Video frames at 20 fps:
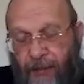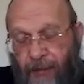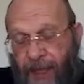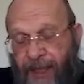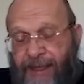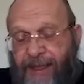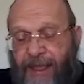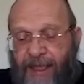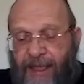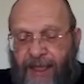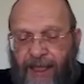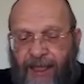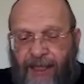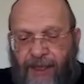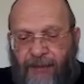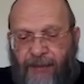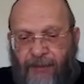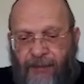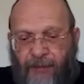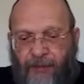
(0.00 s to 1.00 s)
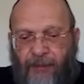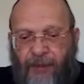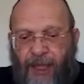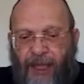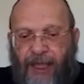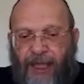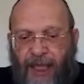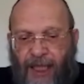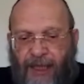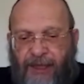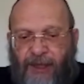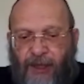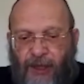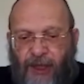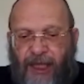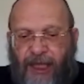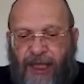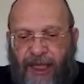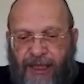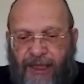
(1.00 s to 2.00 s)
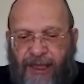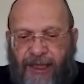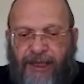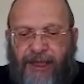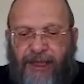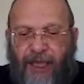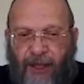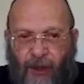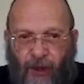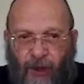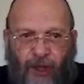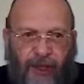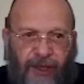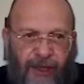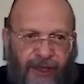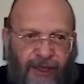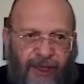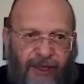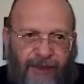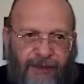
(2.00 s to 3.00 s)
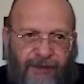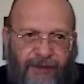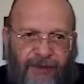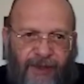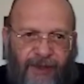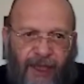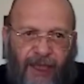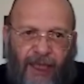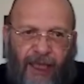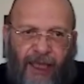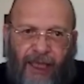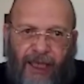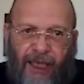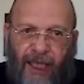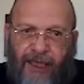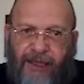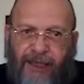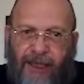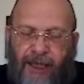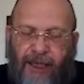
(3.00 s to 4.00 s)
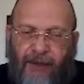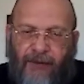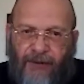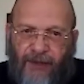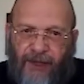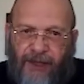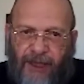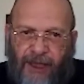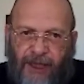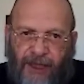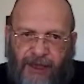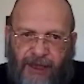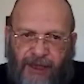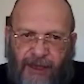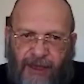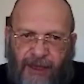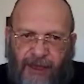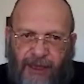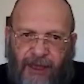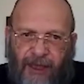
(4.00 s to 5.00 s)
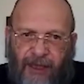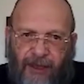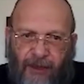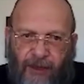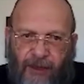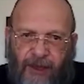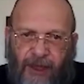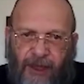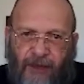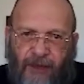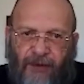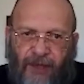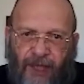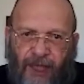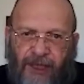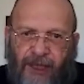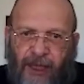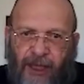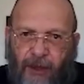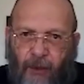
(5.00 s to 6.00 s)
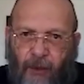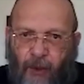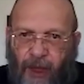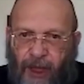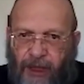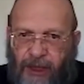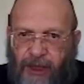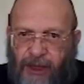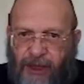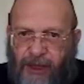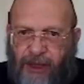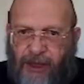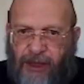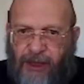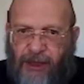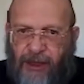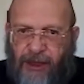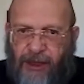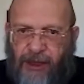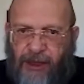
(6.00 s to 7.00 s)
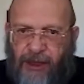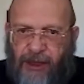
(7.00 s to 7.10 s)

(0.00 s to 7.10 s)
Basically, mainly also the Cartesian coordinate. Classical physics uses differential equation